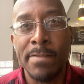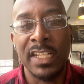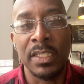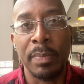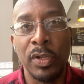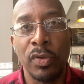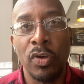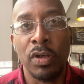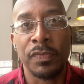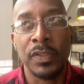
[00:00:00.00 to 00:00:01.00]
sipping on
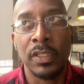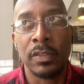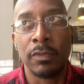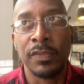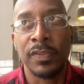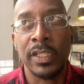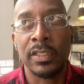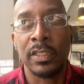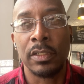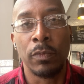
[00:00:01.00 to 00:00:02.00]
coffee and
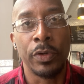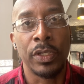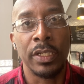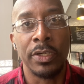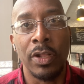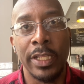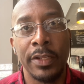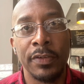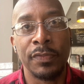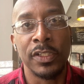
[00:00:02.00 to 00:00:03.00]
reflecting and working and all that
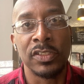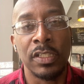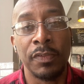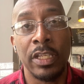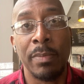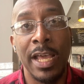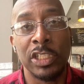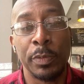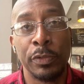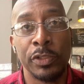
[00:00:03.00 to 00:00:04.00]
other fun stuff. Get my
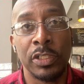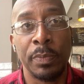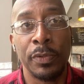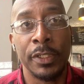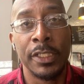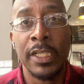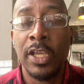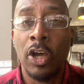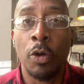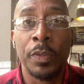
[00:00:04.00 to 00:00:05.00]
entrepreneurship on.
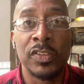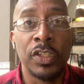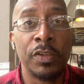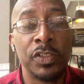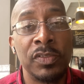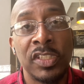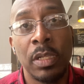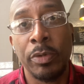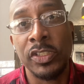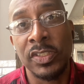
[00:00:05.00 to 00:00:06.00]
Hope this serves you.
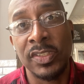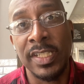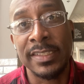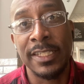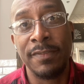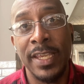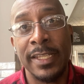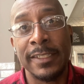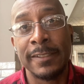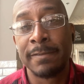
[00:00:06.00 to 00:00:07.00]
Celebrate success in
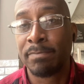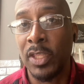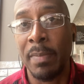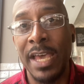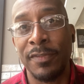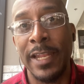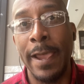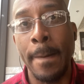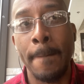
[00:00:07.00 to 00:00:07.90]
advance. Goodbye for now.